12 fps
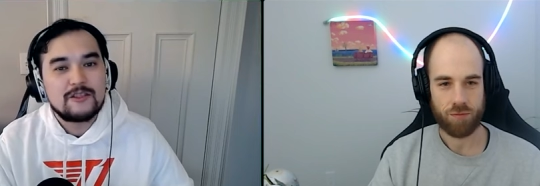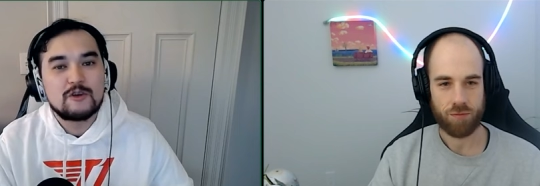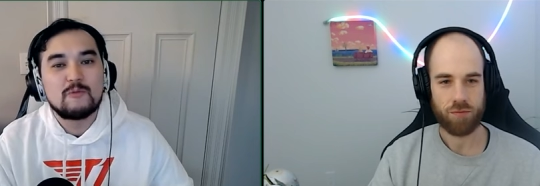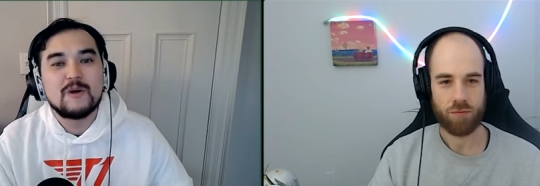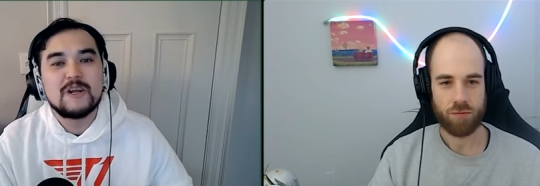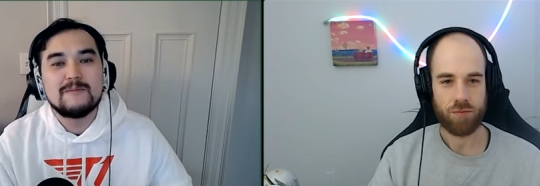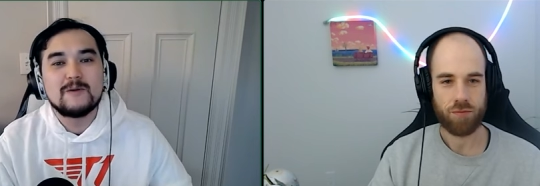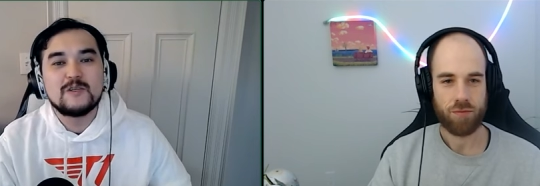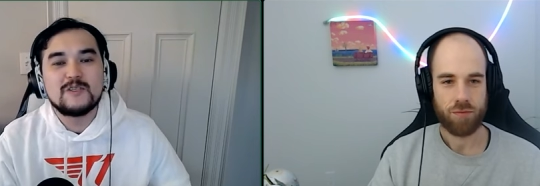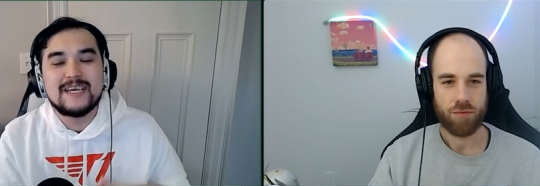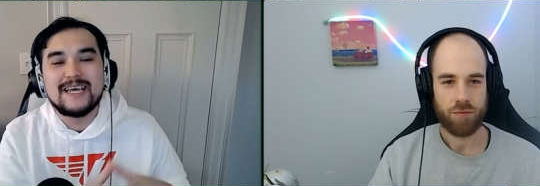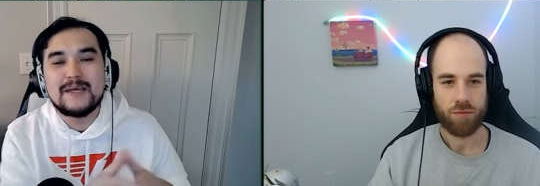Speaker 1: through one of the most
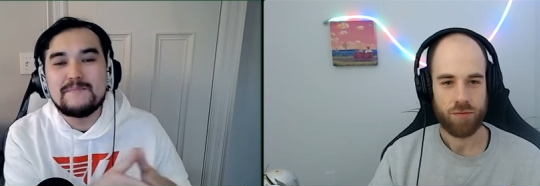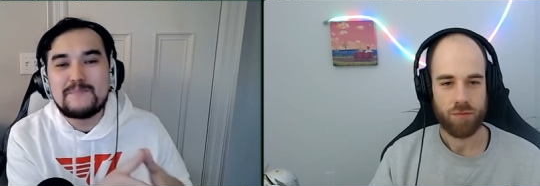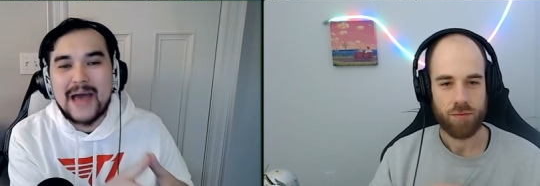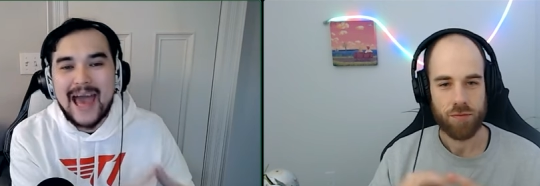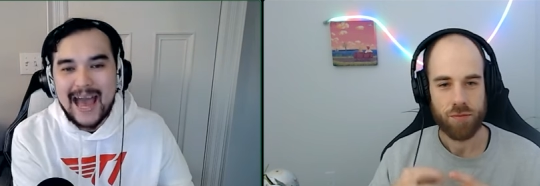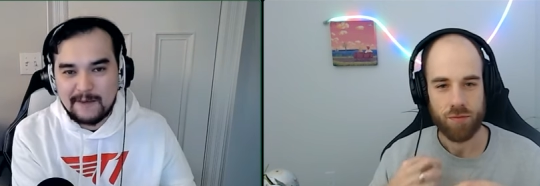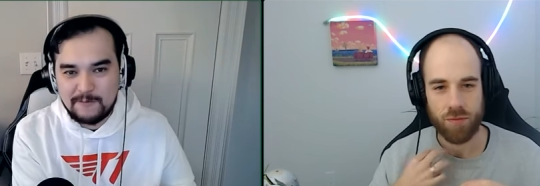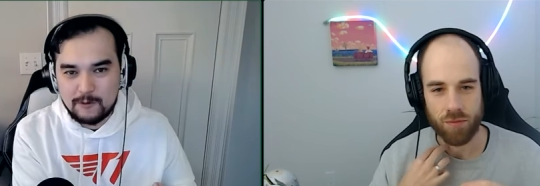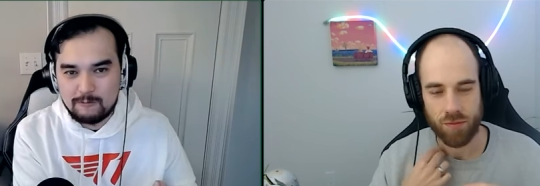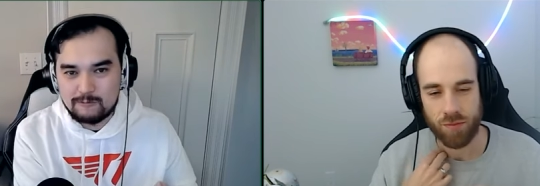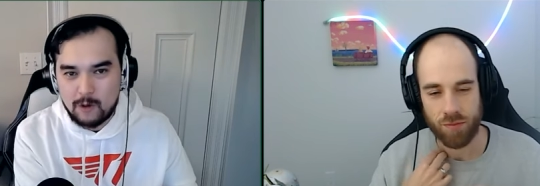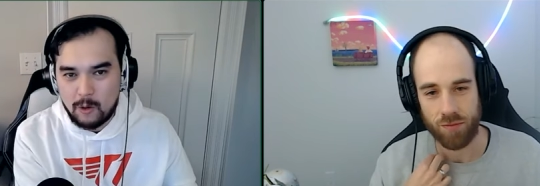
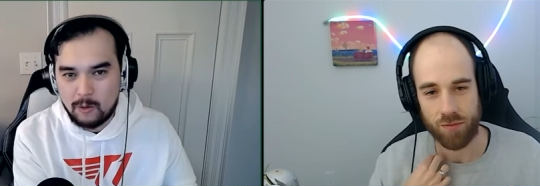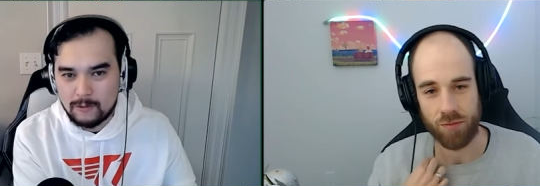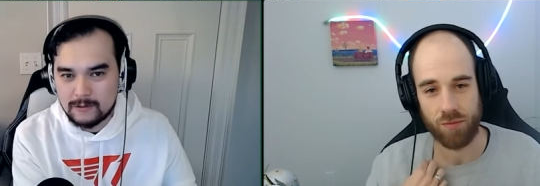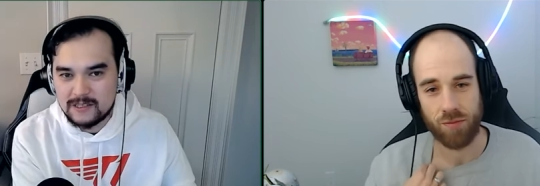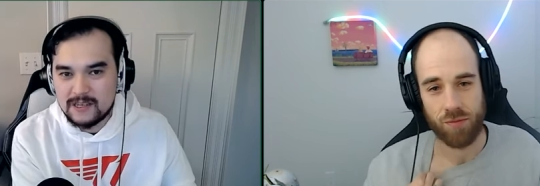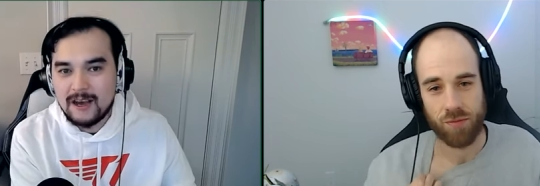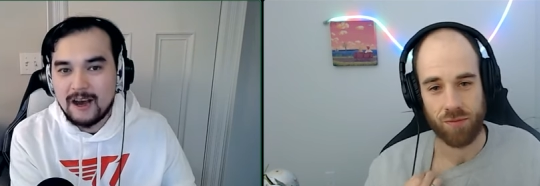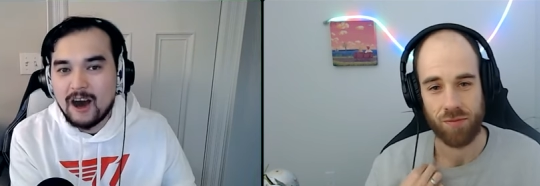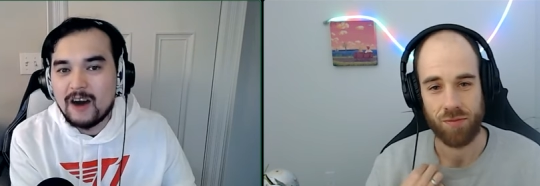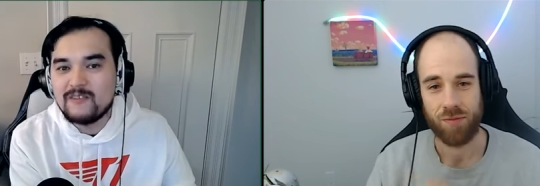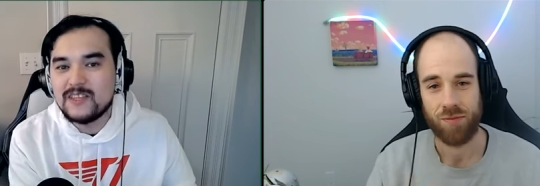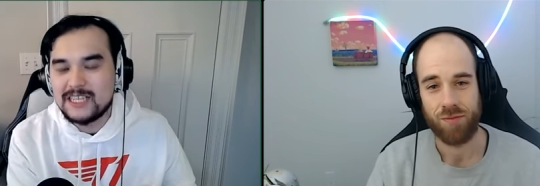impactful roles
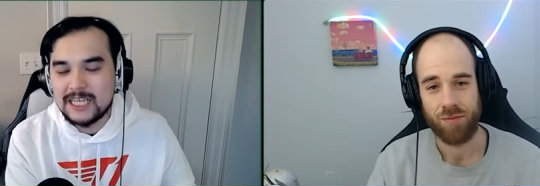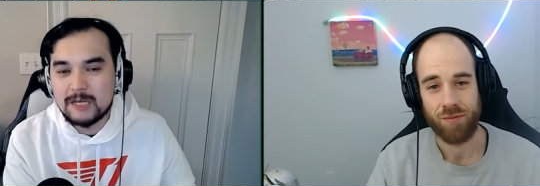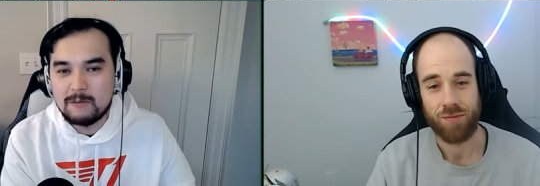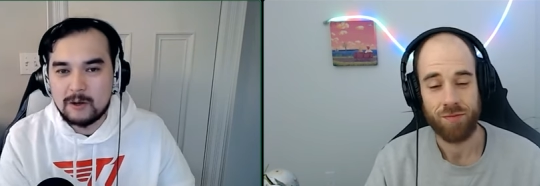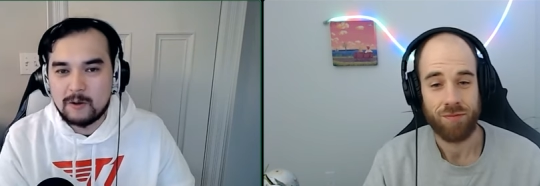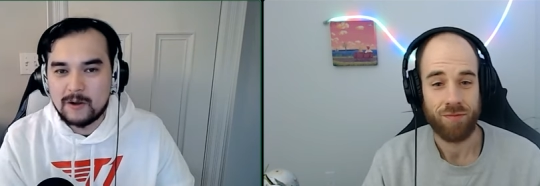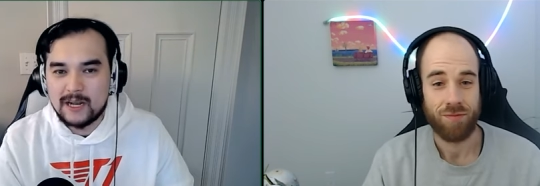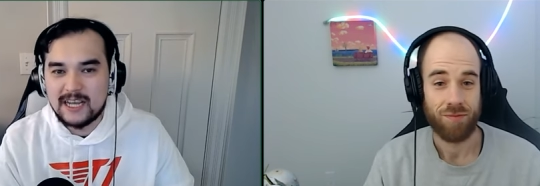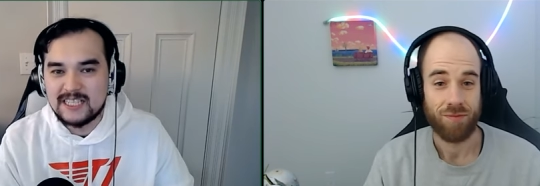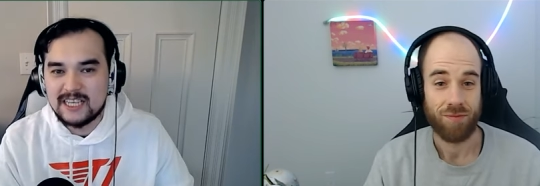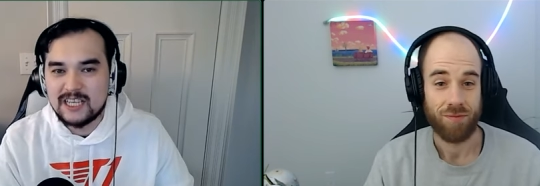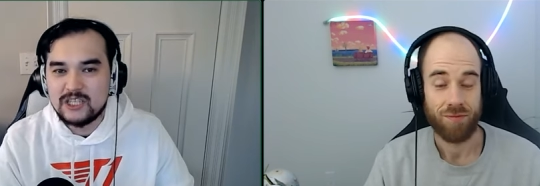of the T1
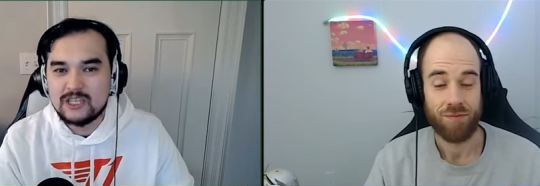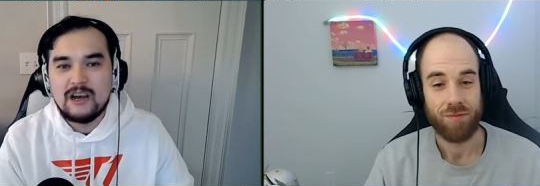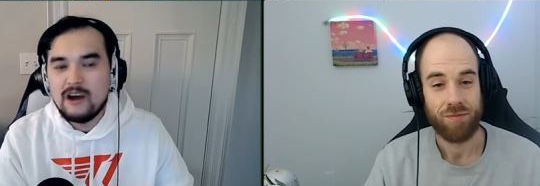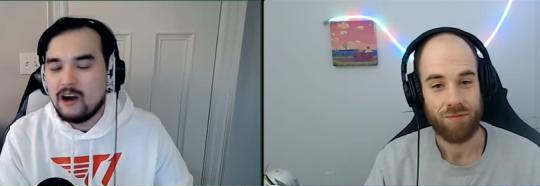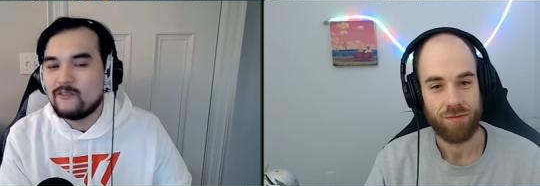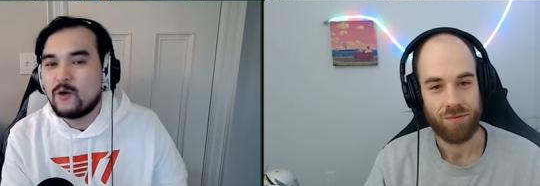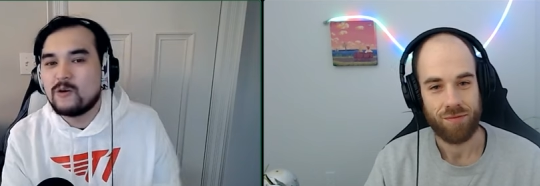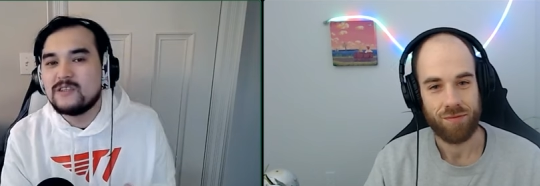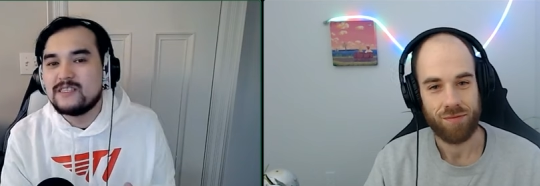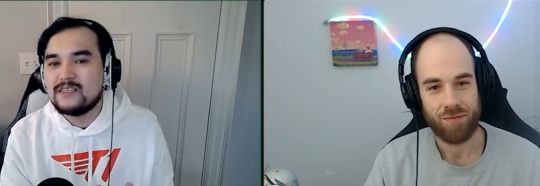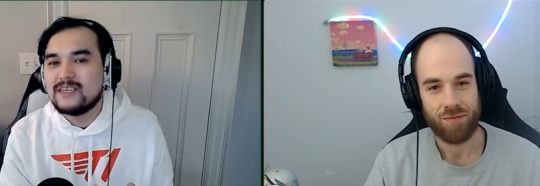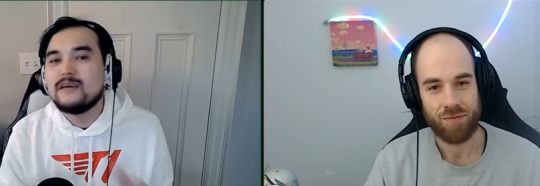organization, of
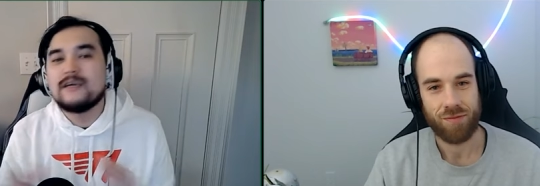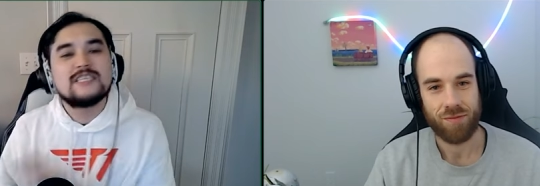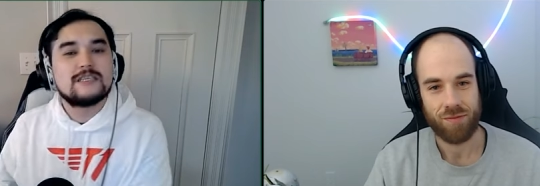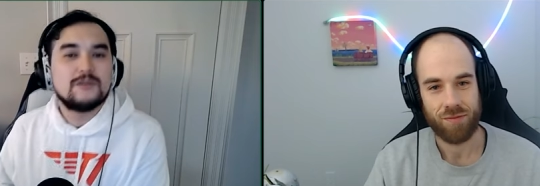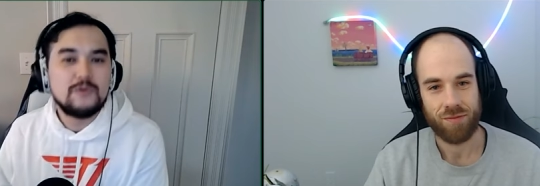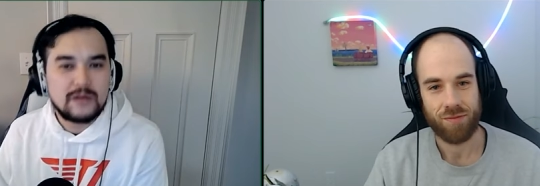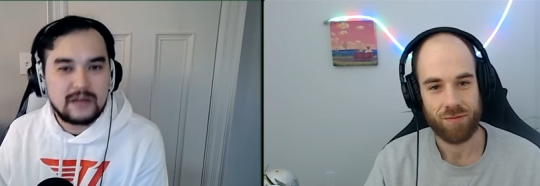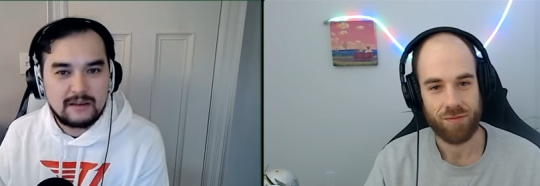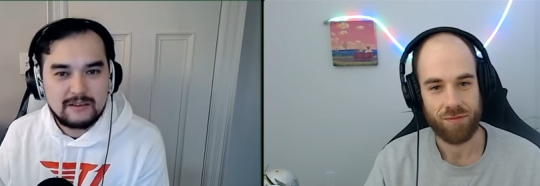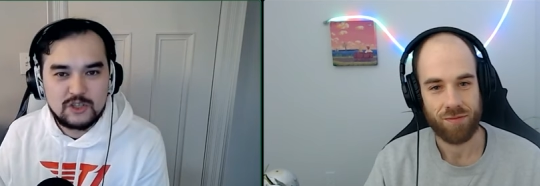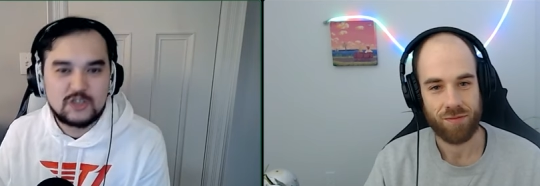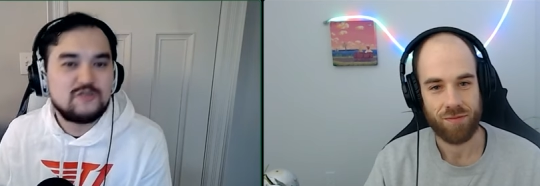course, excluding
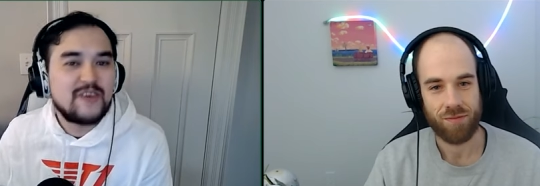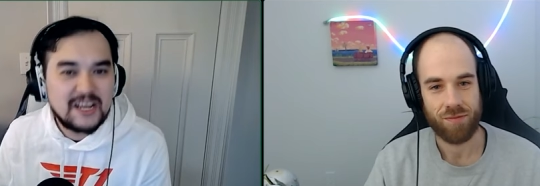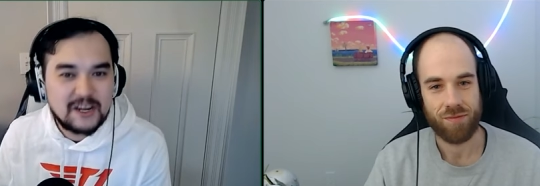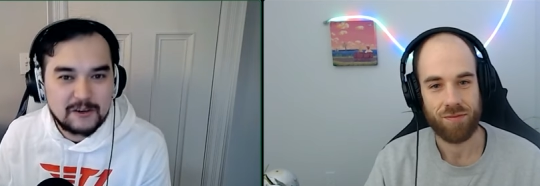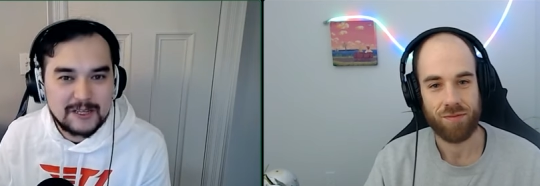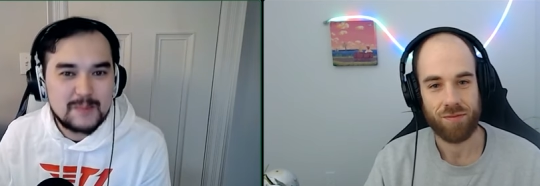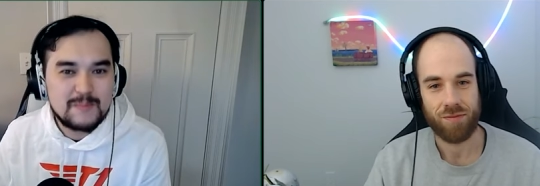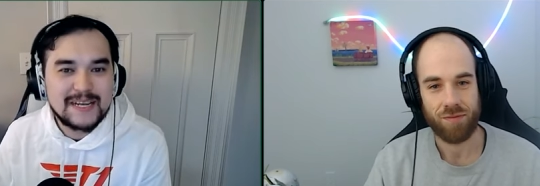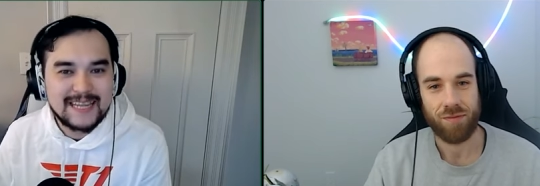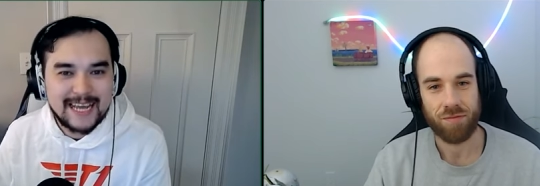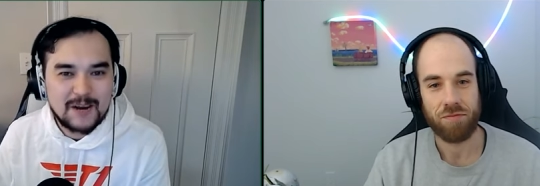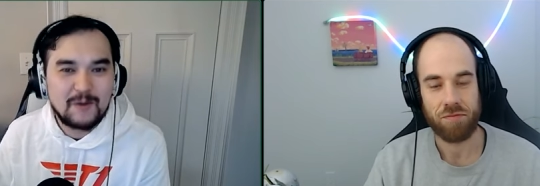just Faker in the mid lane